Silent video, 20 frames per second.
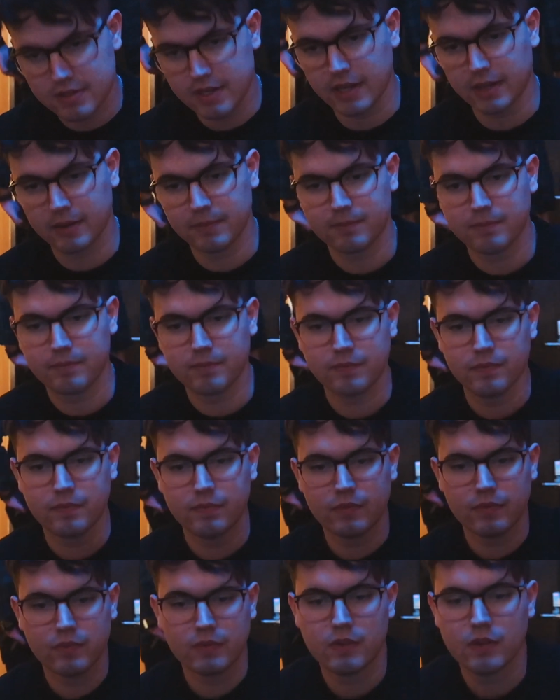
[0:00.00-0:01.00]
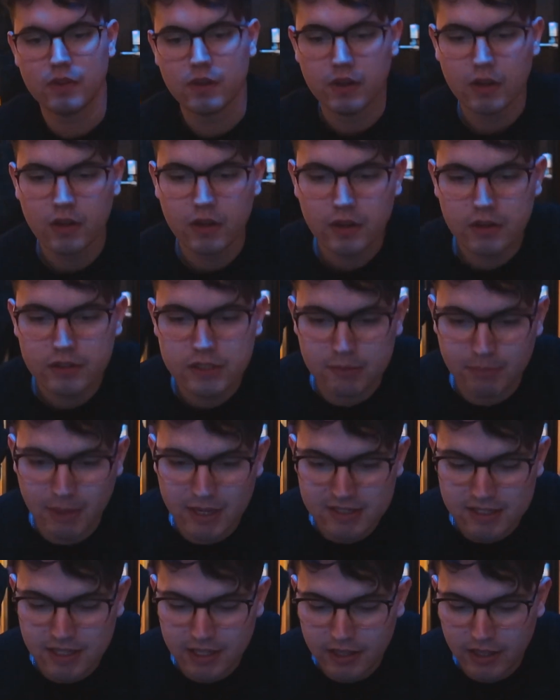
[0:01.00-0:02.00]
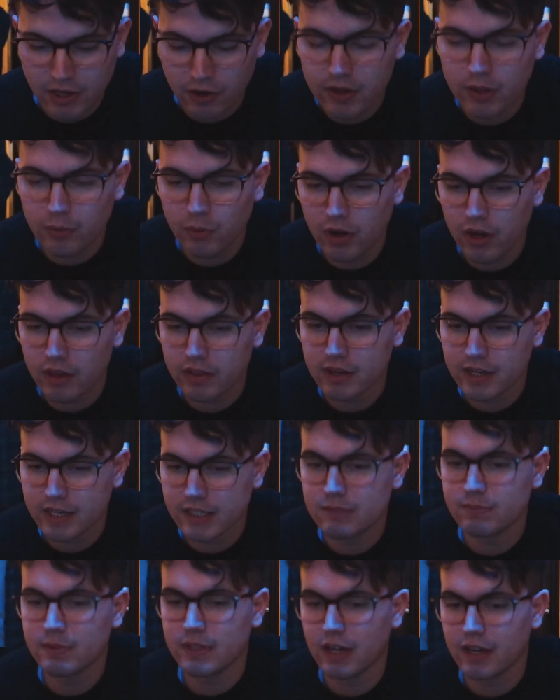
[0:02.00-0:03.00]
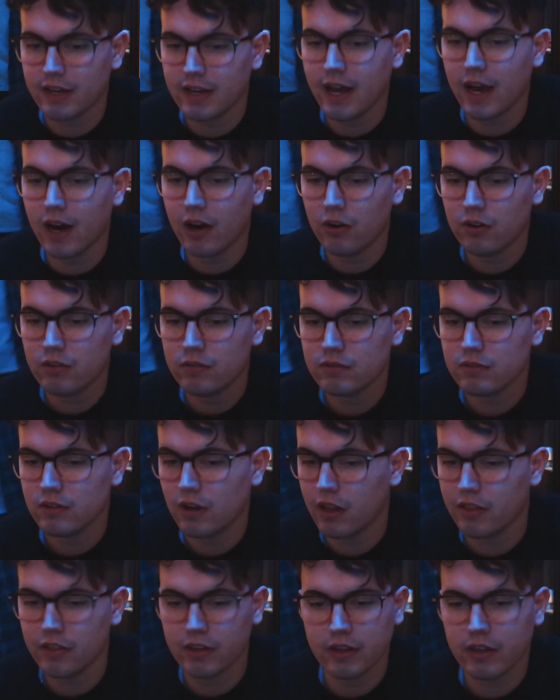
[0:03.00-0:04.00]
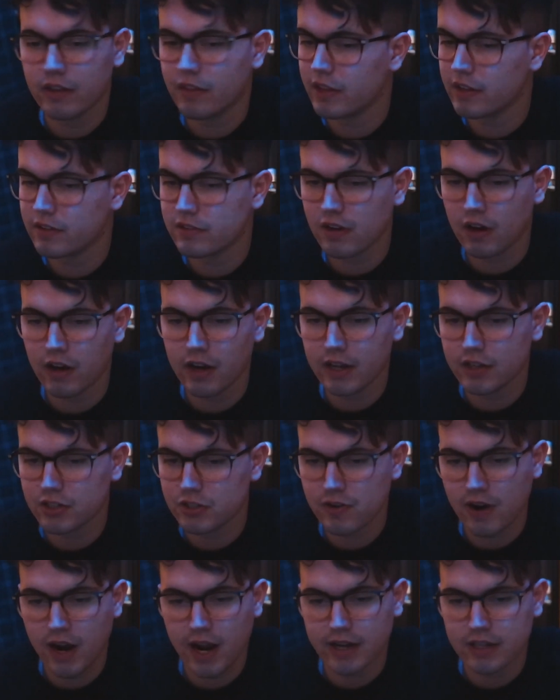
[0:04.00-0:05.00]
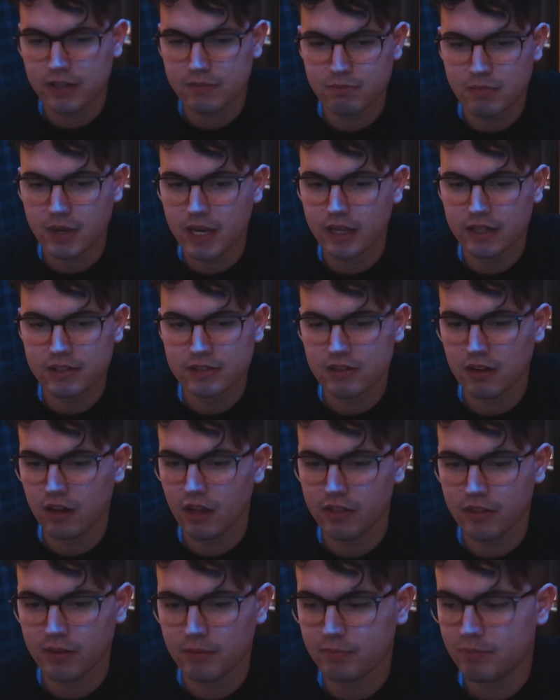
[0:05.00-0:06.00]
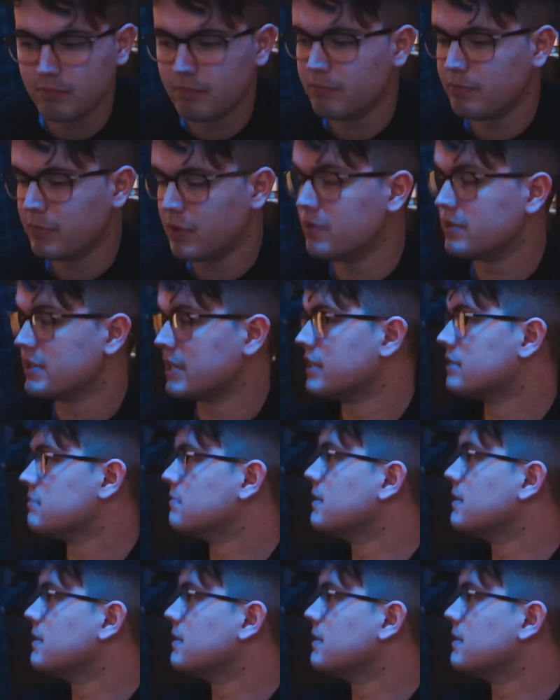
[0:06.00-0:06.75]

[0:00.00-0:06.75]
Sick. That sounds real good. So basically the only work that needs to be done now, like the, the entire track is mixed, like the music is